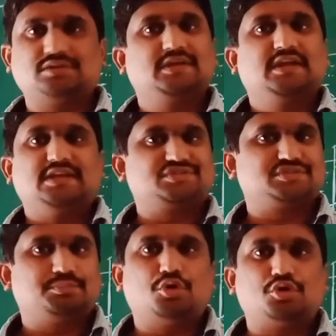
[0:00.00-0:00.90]
is
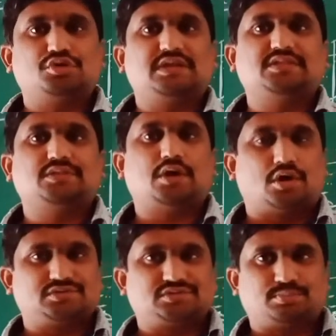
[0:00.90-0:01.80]
more than the
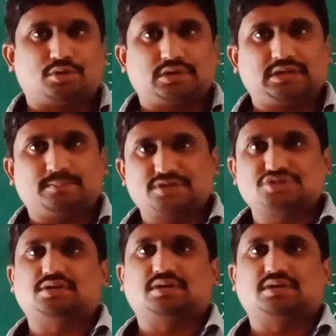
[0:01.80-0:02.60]
osmotic pressure,